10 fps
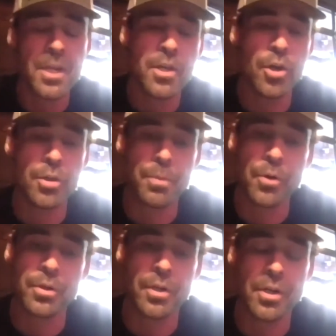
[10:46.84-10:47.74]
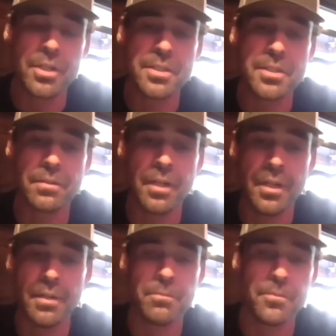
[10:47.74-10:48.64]
all the protocols
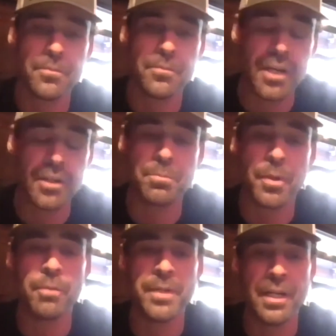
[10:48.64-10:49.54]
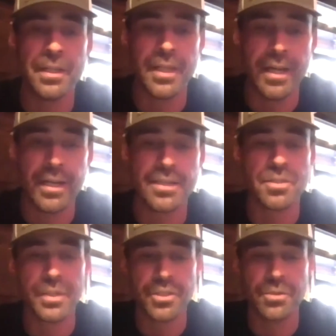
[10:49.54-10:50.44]
from the health department on that. So
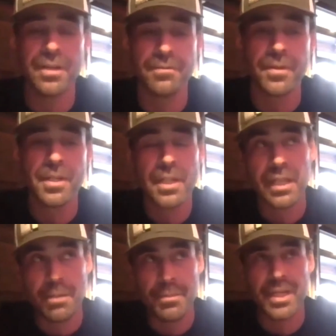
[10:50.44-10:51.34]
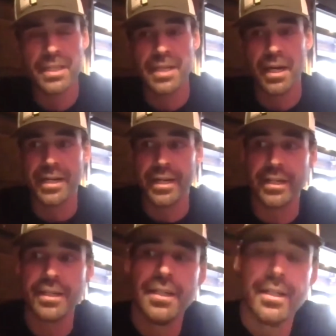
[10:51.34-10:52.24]
we do have limited
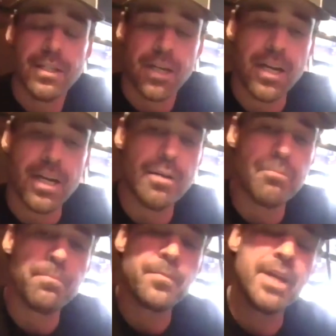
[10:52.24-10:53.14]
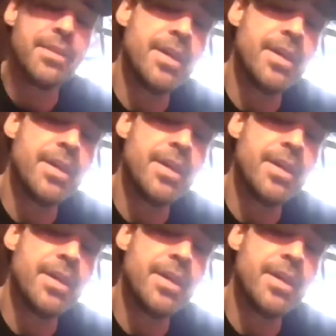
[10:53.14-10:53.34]
dining. And